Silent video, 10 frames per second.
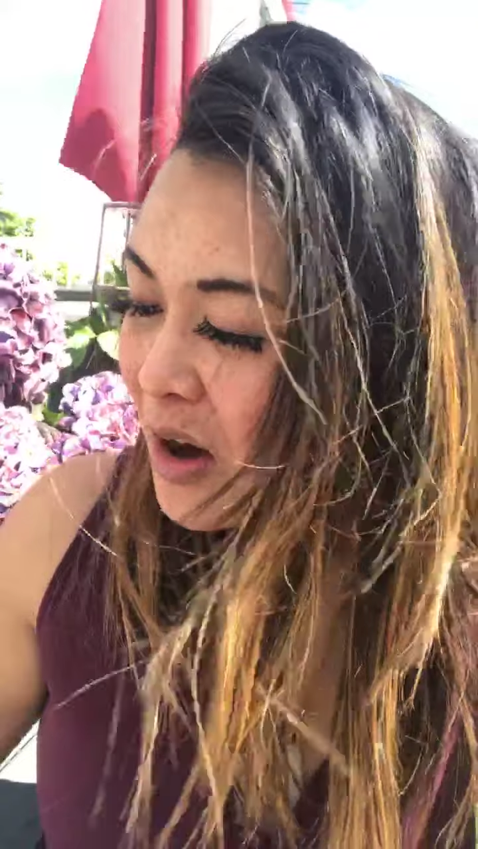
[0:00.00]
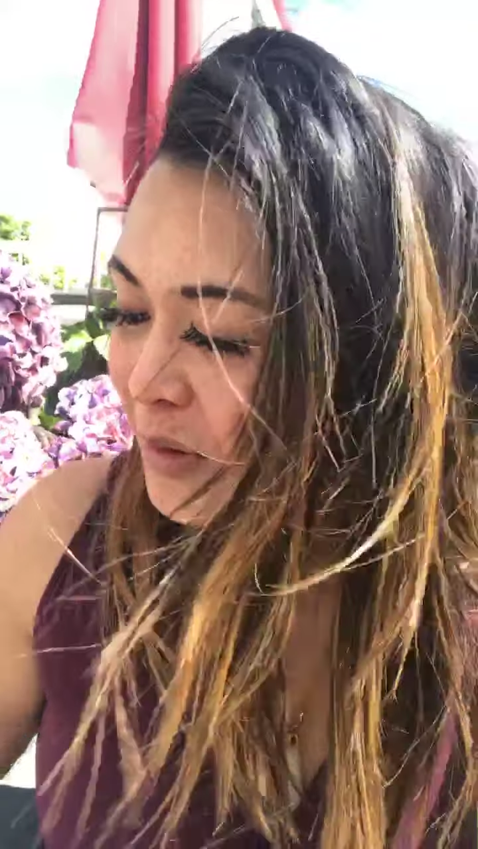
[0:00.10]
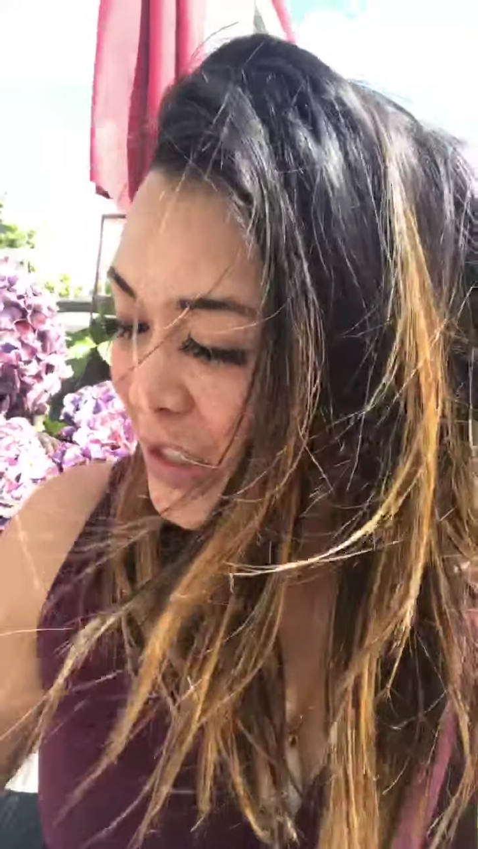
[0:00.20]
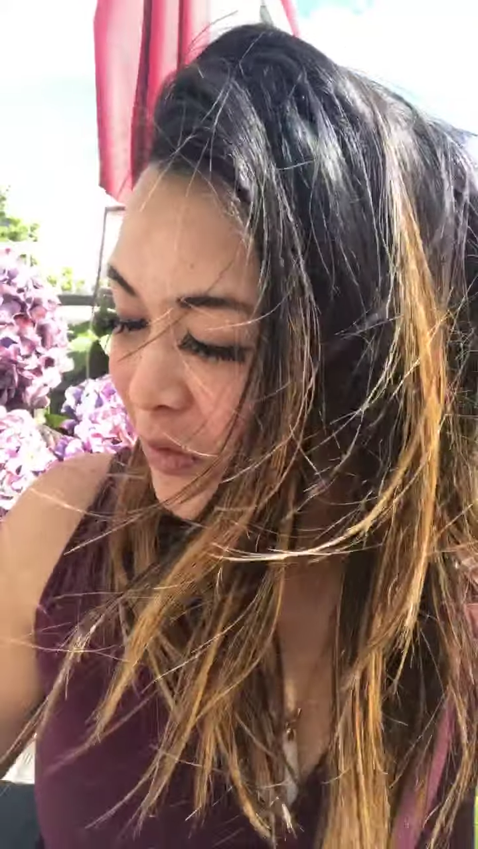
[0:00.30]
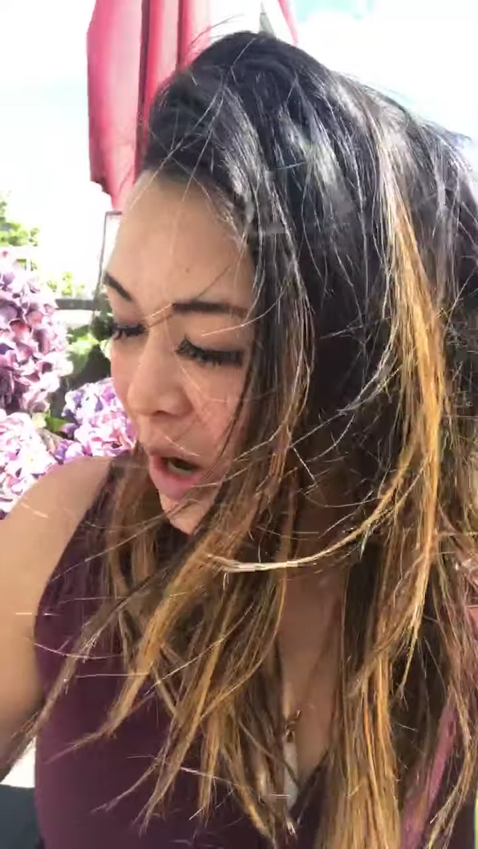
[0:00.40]

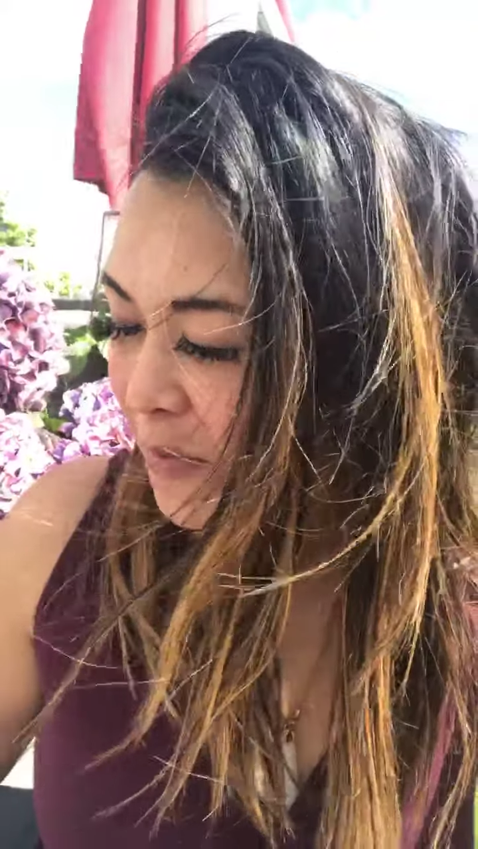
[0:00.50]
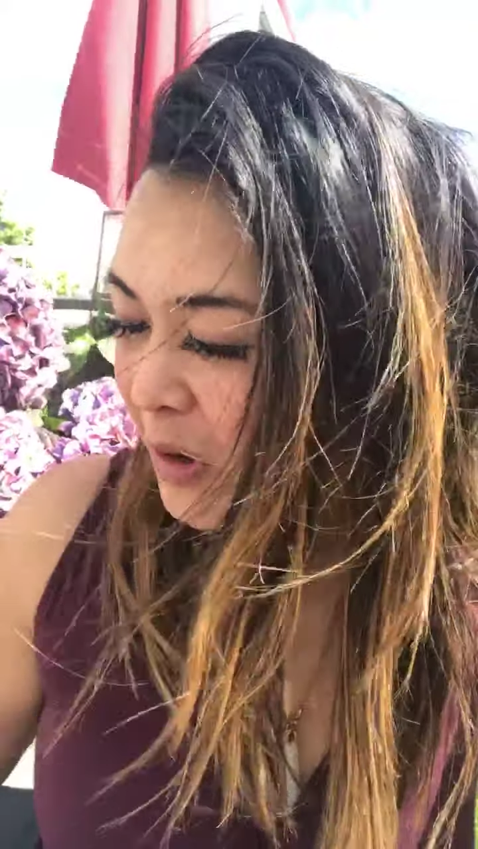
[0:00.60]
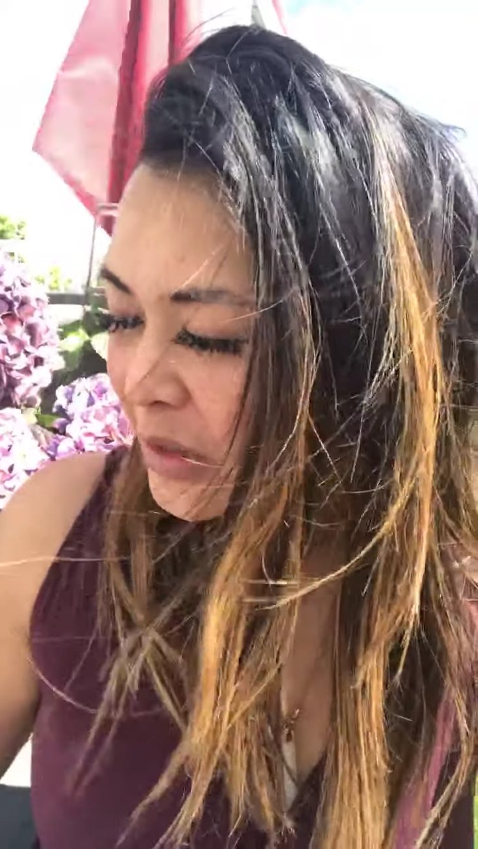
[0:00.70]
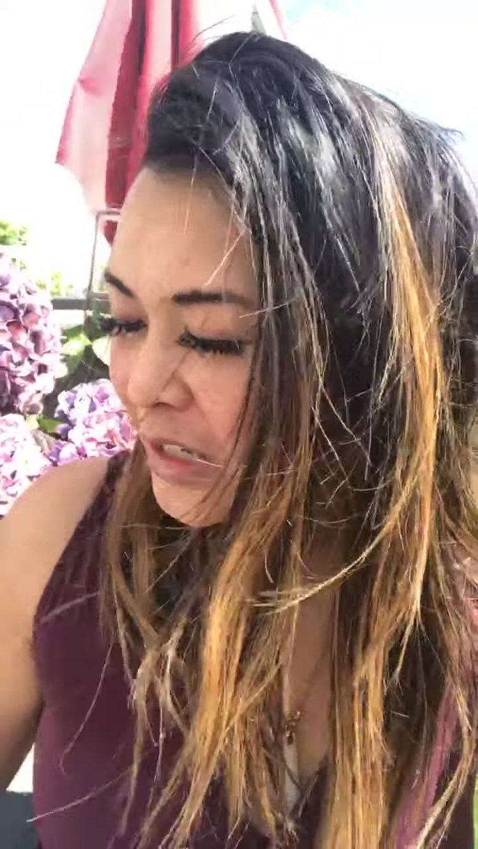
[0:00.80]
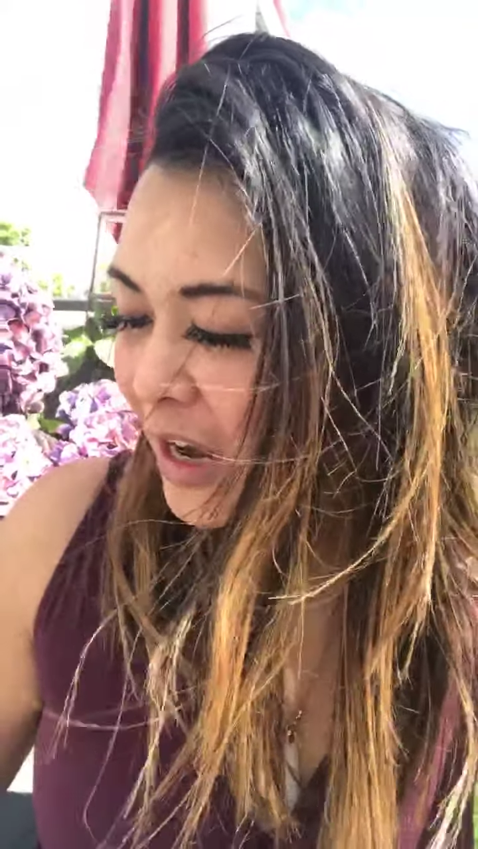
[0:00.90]
this is why I'm
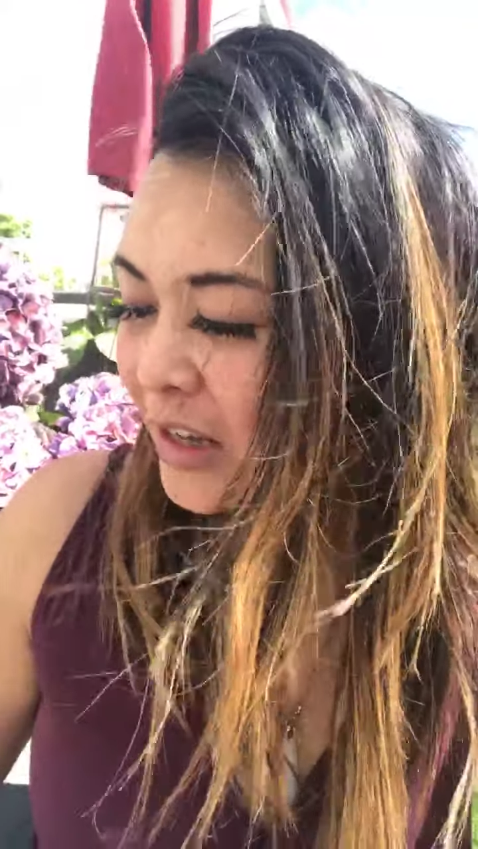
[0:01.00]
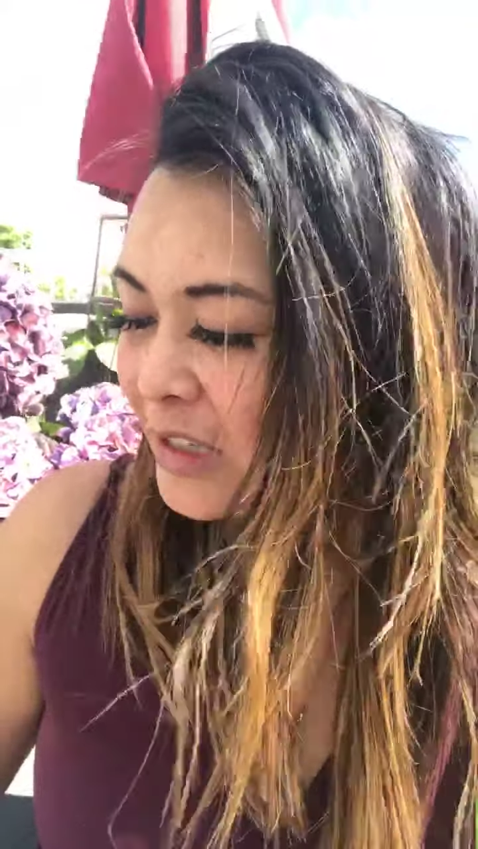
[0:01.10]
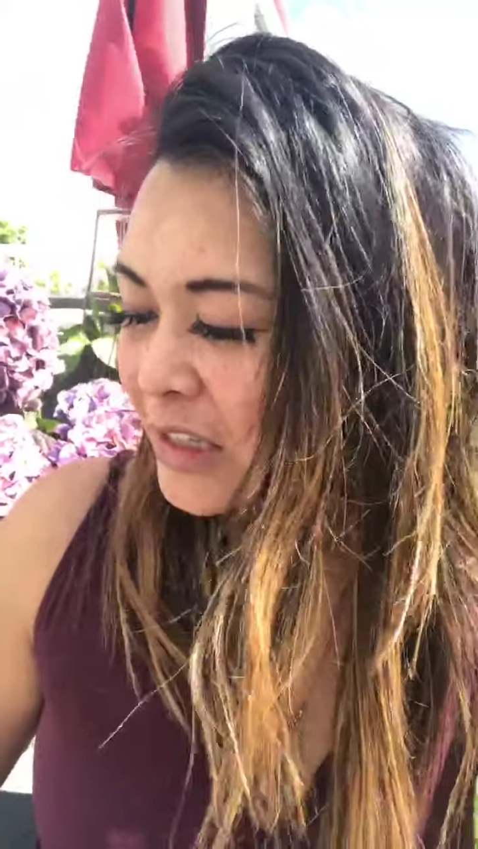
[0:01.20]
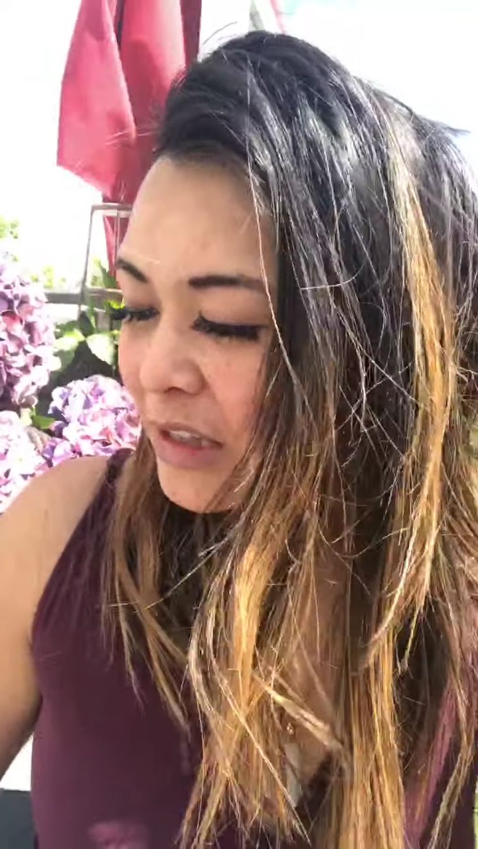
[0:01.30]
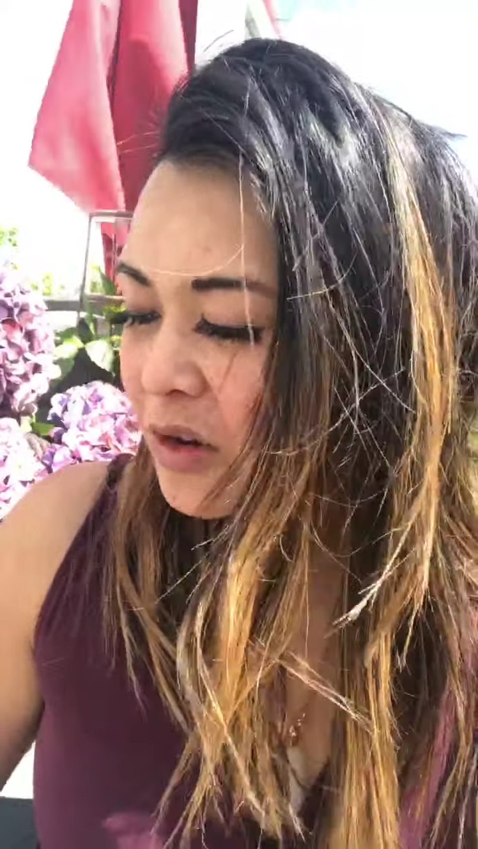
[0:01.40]
outside, because
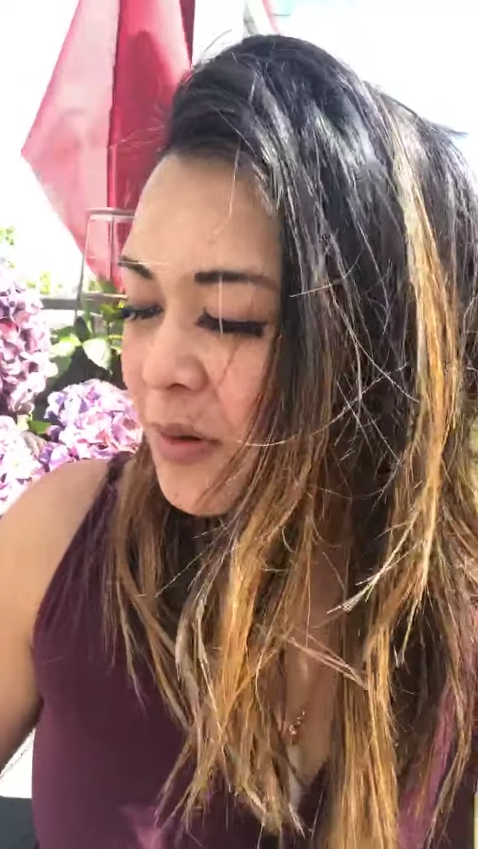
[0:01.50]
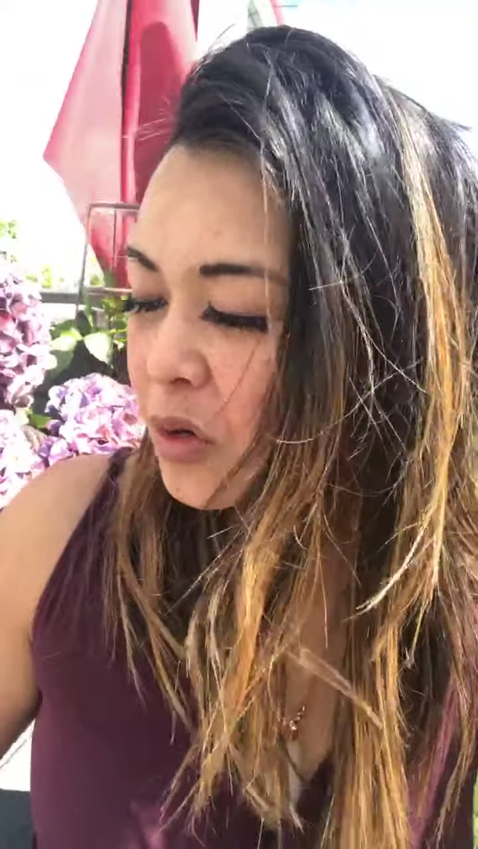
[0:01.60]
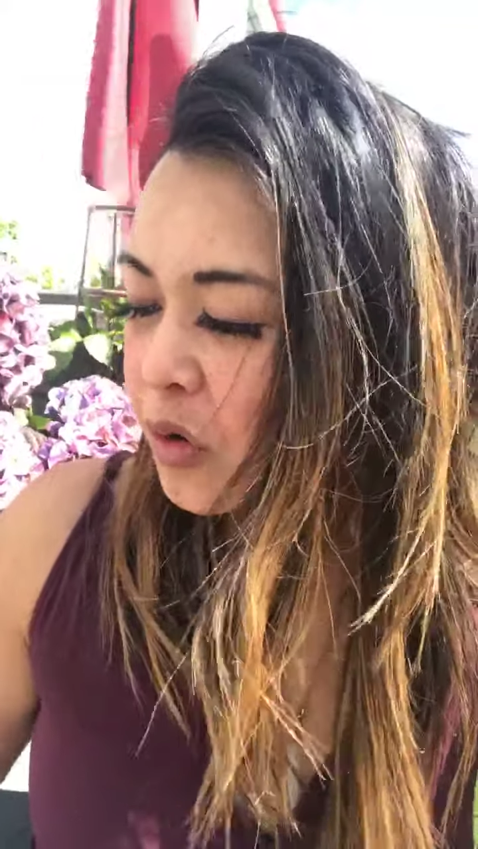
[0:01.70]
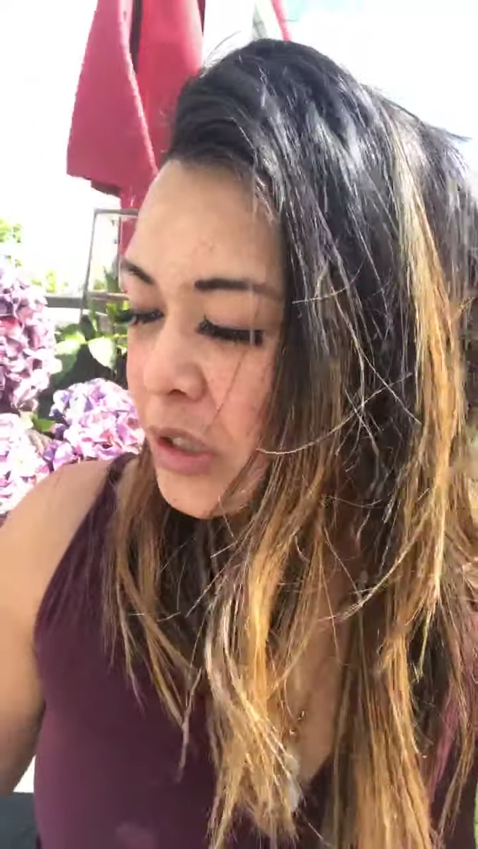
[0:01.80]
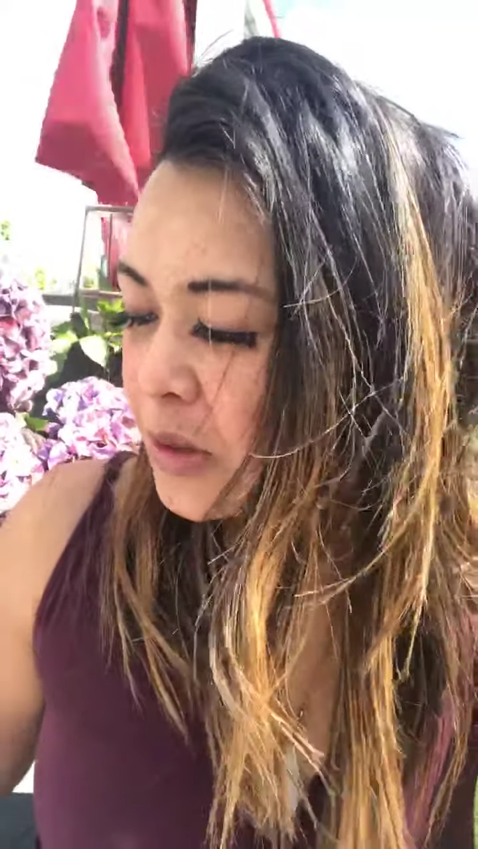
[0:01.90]
it's a little bit
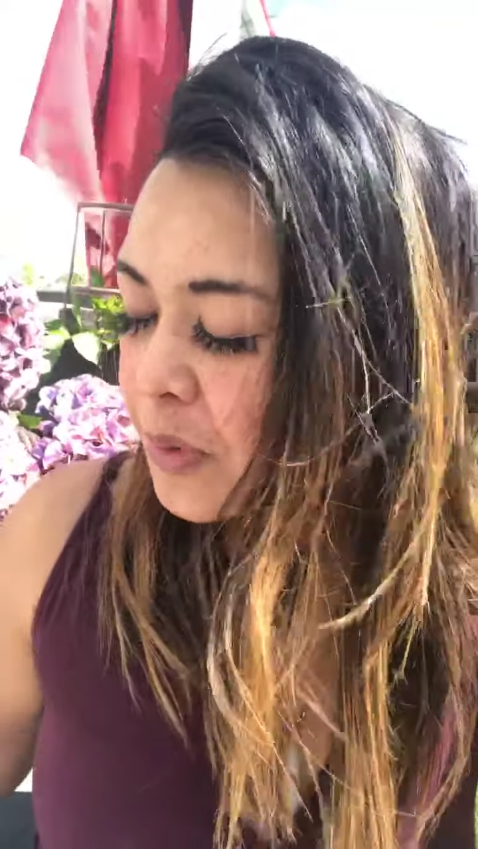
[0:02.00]
noisy.